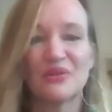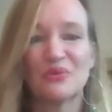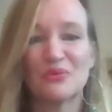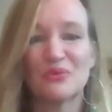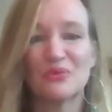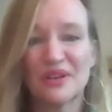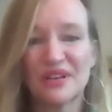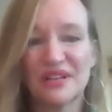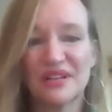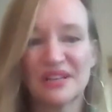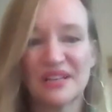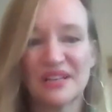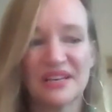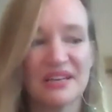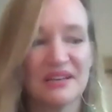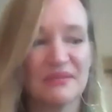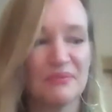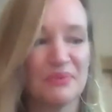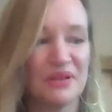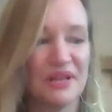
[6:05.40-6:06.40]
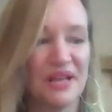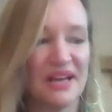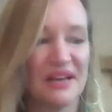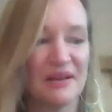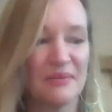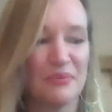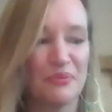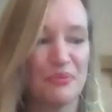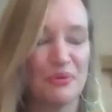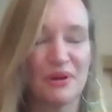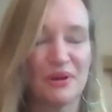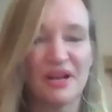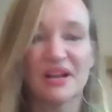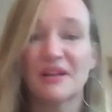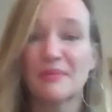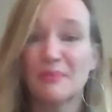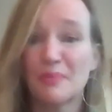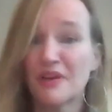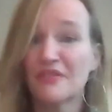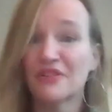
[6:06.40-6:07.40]
really play a
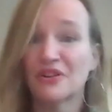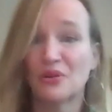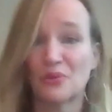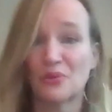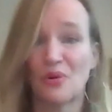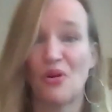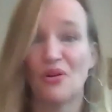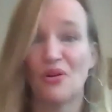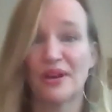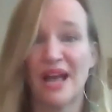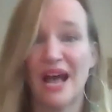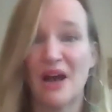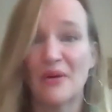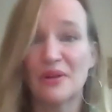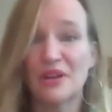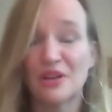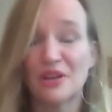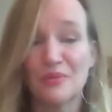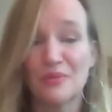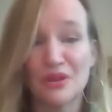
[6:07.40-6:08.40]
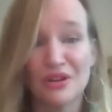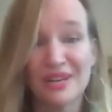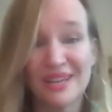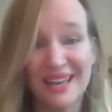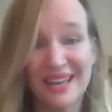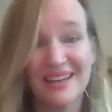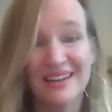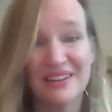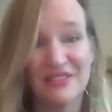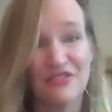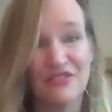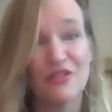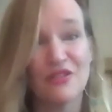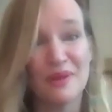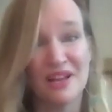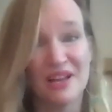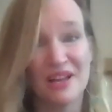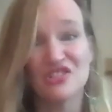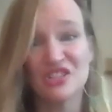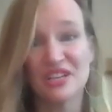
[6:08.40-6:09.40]
pivotal role in how we communicate
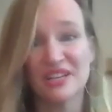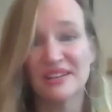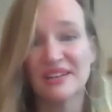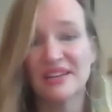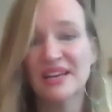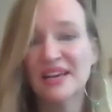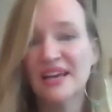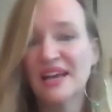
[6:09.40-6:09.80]
information